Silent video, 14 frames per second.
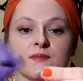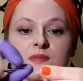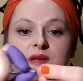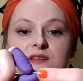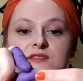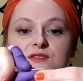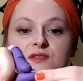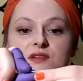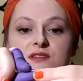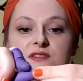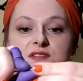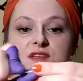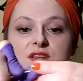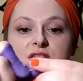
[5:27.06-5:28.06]
As you can
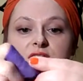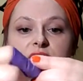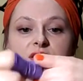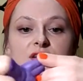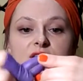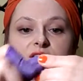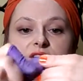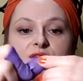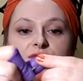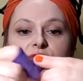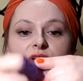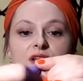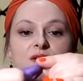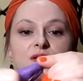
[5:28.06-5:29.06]
see, it's a
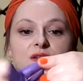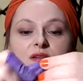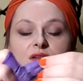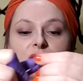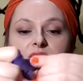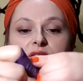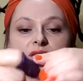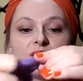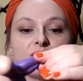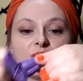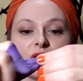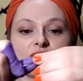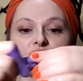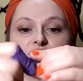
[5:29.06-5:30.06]
fully
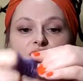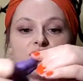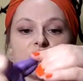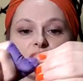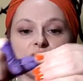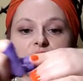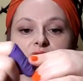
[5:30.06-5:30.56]
mature